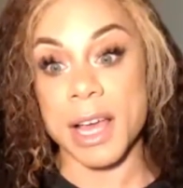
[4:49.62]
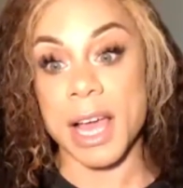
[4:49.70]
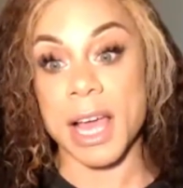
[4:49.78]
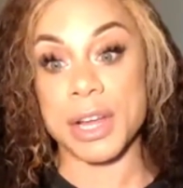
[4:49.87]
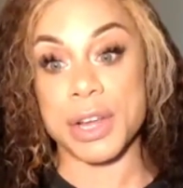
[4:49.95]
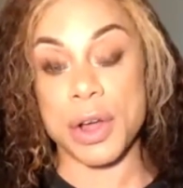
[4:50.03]

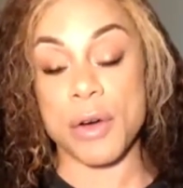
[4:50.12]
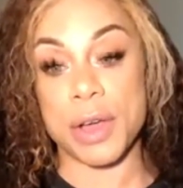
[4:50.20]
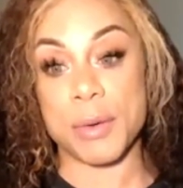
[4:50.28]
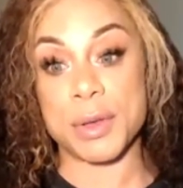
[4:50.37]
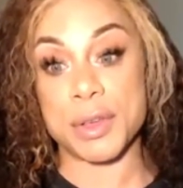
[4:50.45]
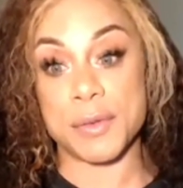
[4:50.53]
and
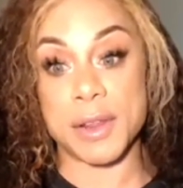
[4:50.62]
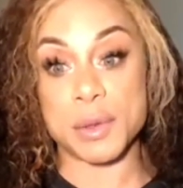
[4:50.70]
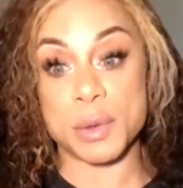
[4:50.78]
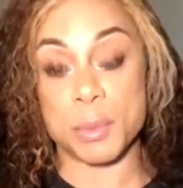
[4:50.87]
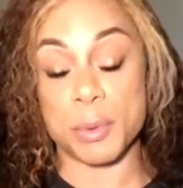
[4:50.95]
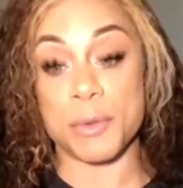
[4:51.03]
knowing when you need
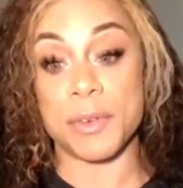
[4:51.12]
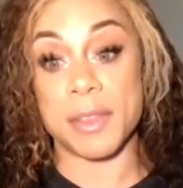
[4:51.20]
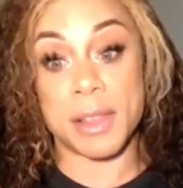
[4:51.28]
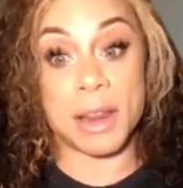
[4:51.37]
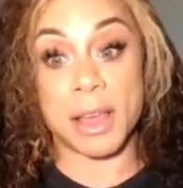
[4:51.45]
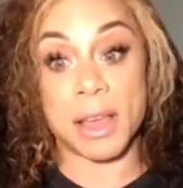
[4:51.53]
to improve. And
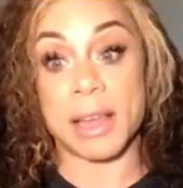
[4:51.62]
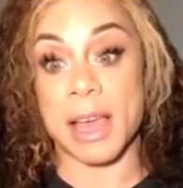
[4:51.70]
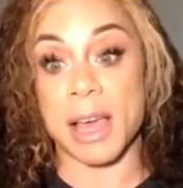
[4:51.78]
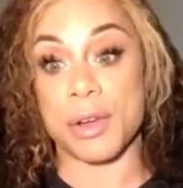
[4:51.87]
then again,